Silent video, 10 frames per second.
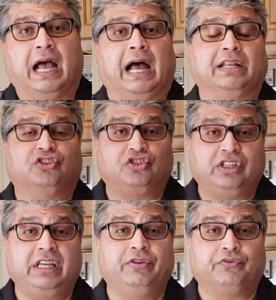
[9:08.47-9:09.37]
And
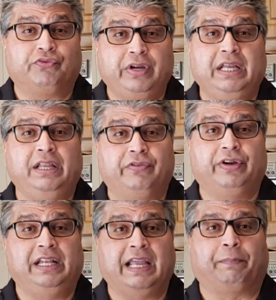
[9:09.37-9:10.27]
she really,
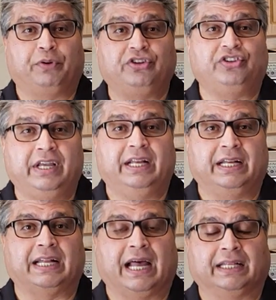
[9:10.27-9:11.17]
really
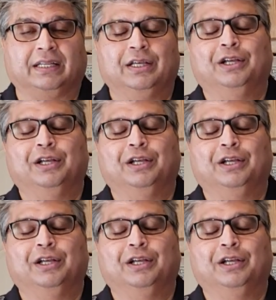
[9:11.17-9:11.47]
appreciated that.